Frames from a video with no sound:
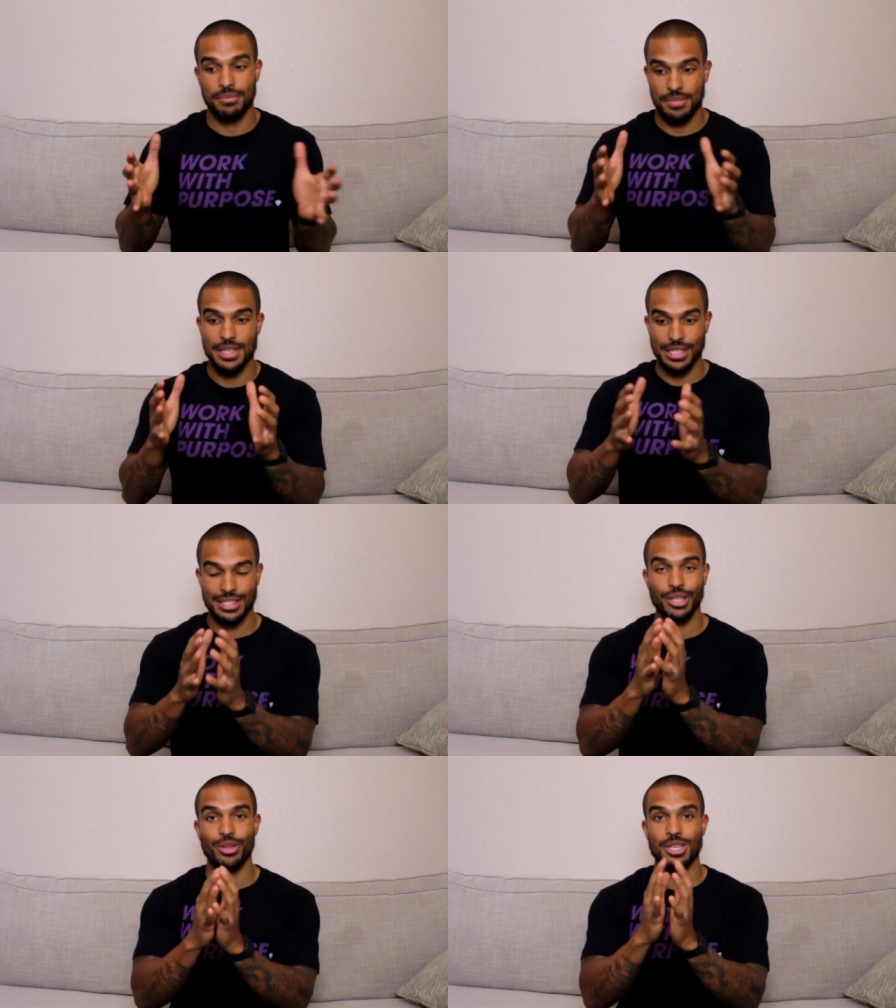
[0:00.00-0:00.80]
This it's
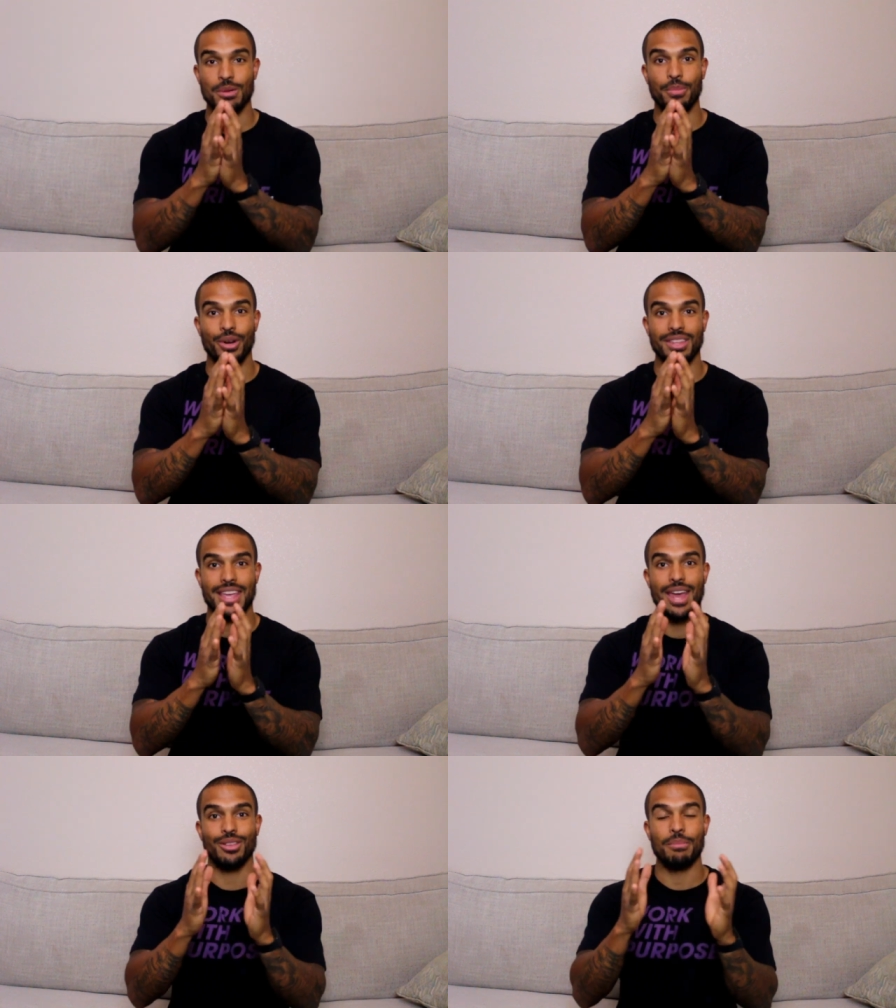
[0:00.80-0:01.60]
literally you're burning the
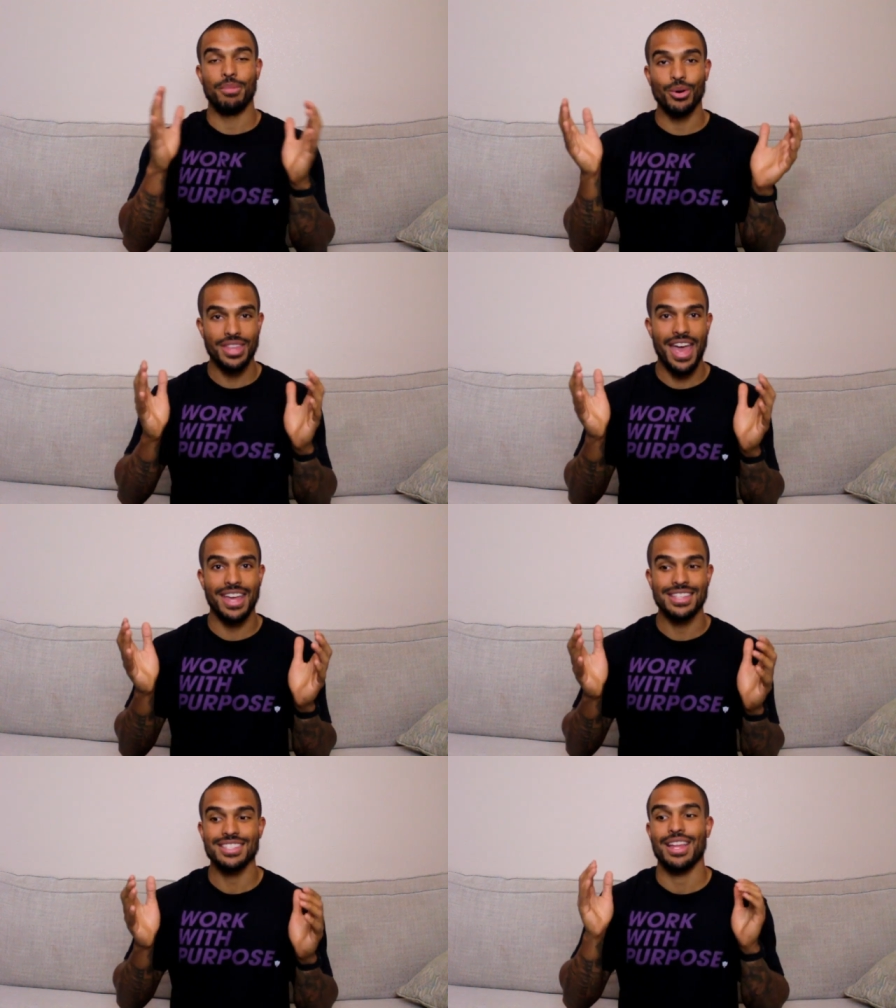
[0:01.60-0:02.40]
candle at both
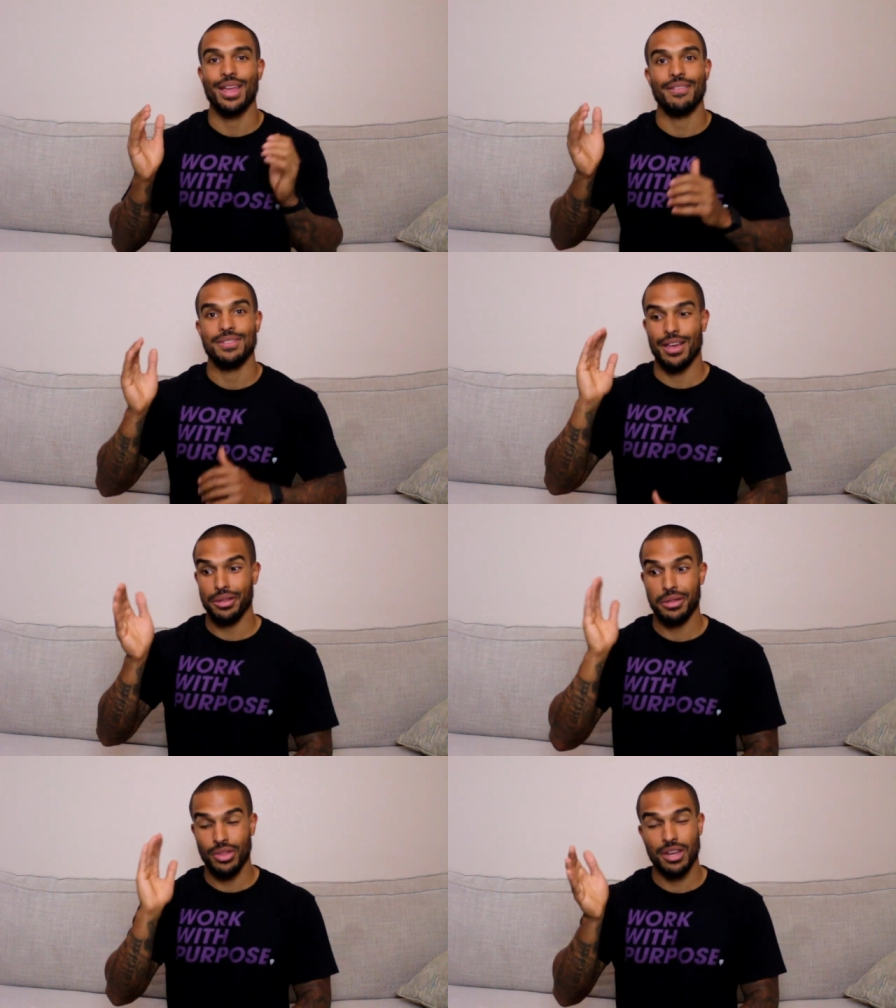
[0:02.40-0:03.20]
ends, and now you have
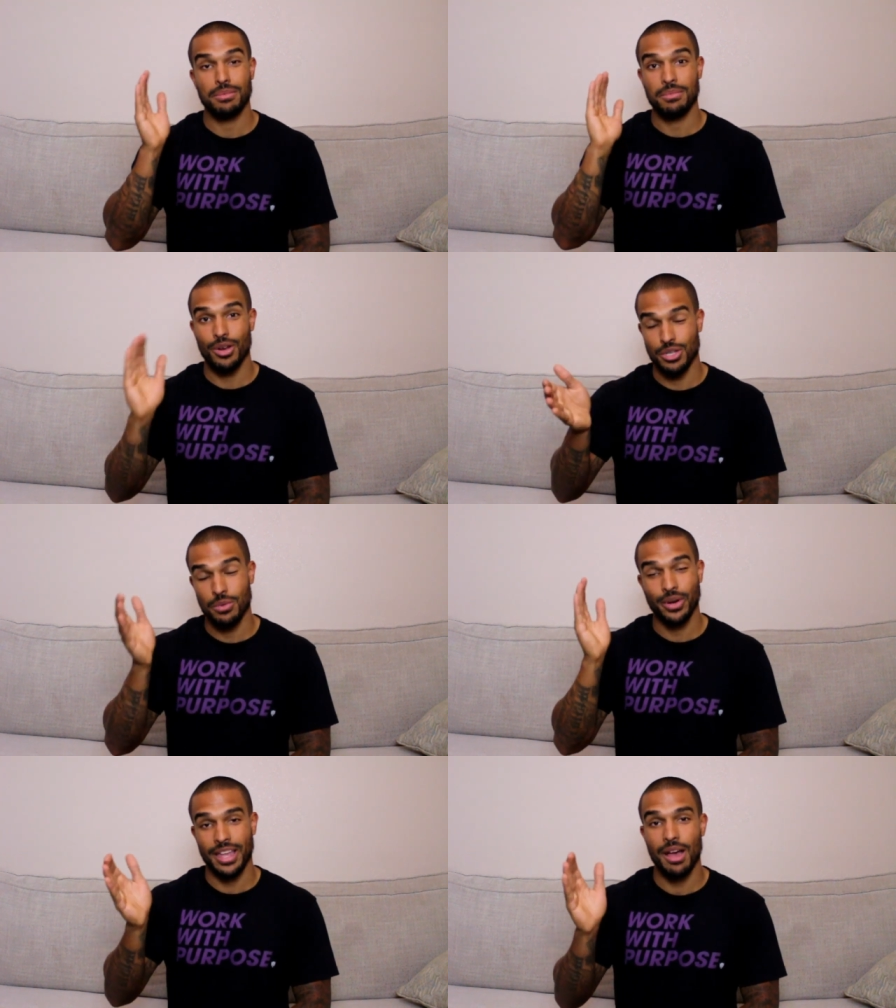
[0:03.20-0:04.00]
not only are you
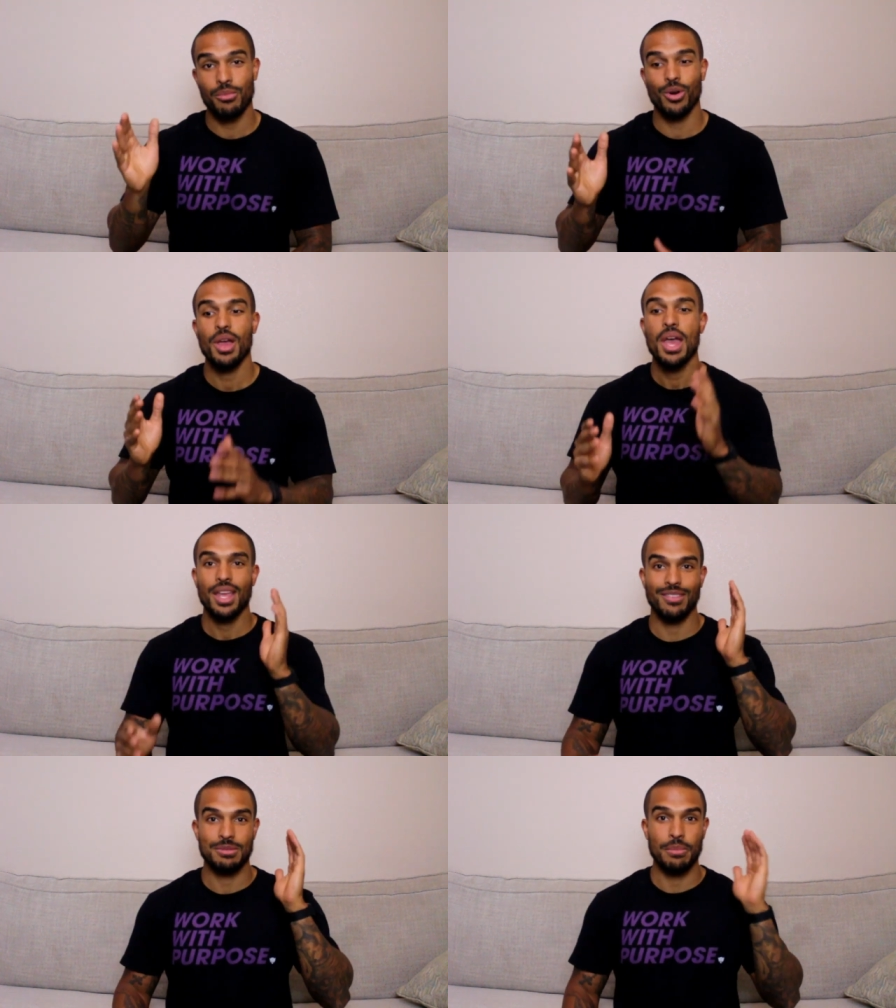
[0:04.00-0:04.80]
working out more, you
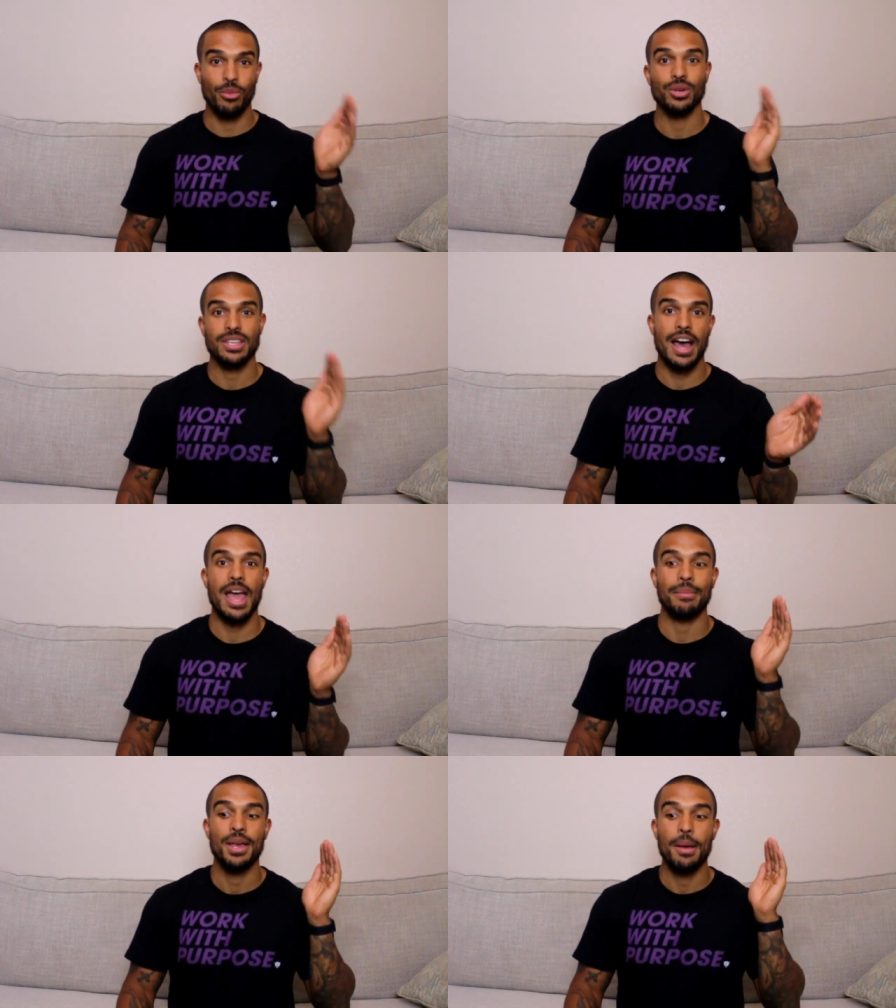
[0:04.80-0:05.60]
have to spend more
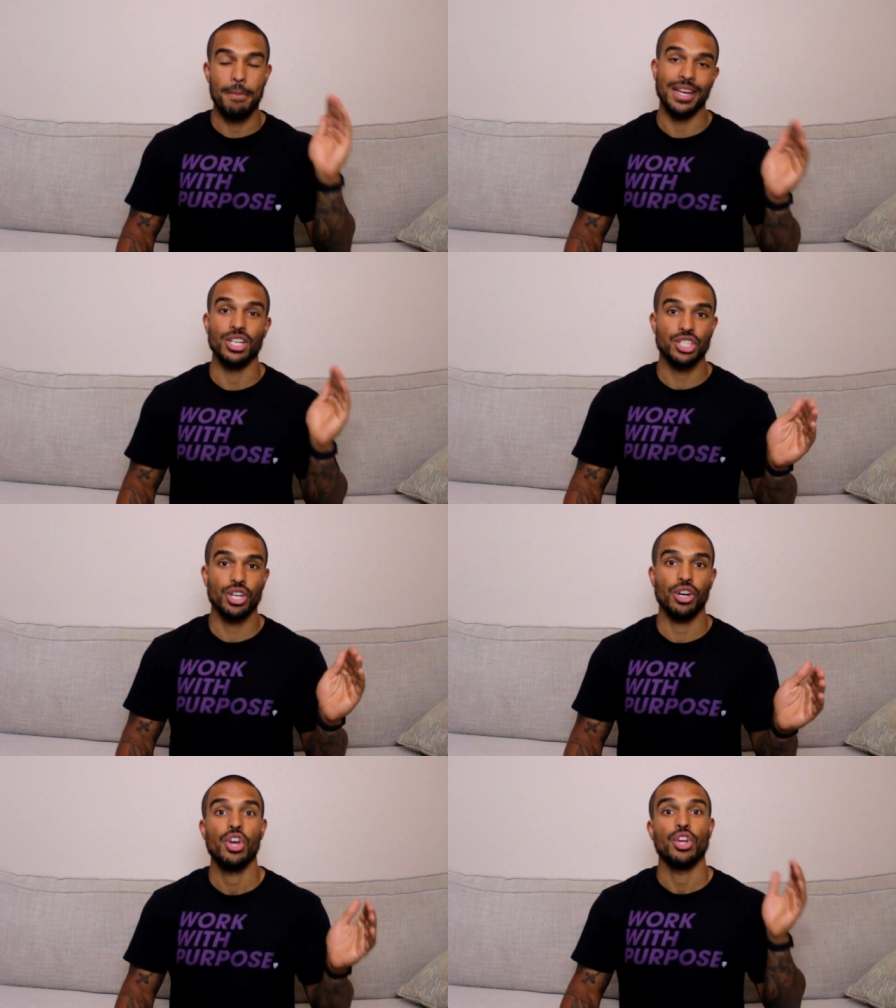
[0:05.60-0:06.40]
time making
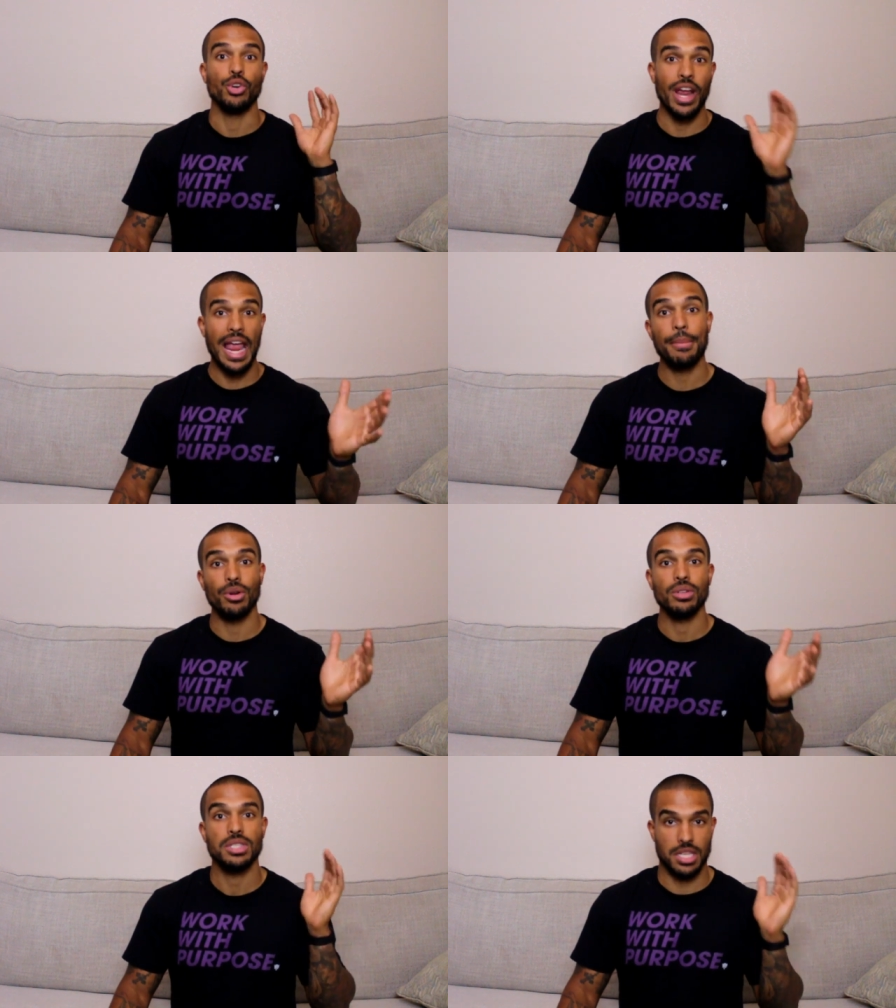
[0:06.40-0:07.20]
sure you're
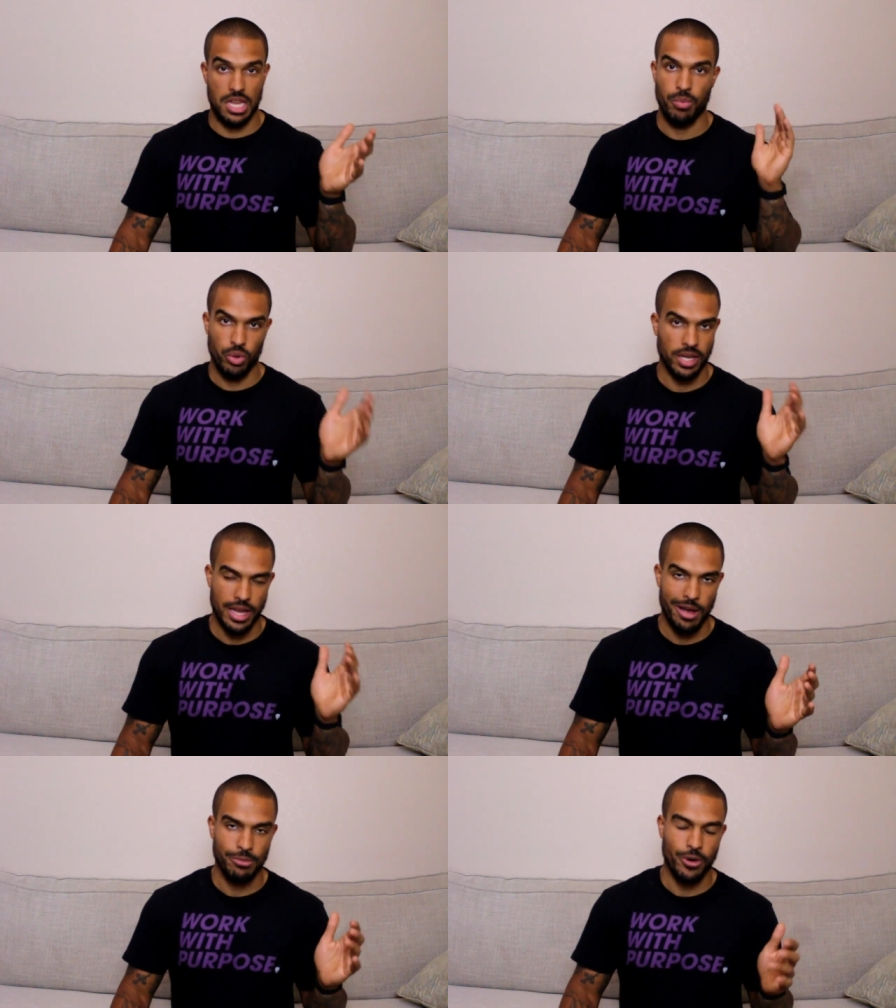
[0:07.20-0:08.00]
able to keep working
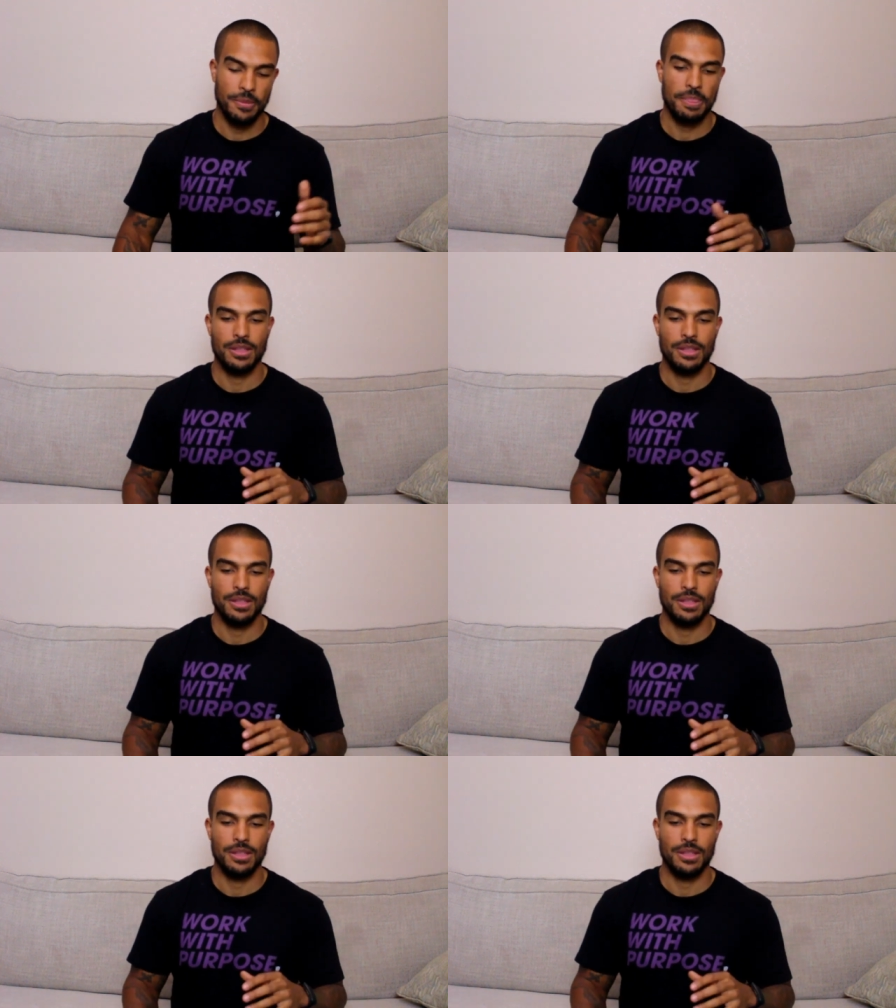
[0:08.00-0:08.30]
out more.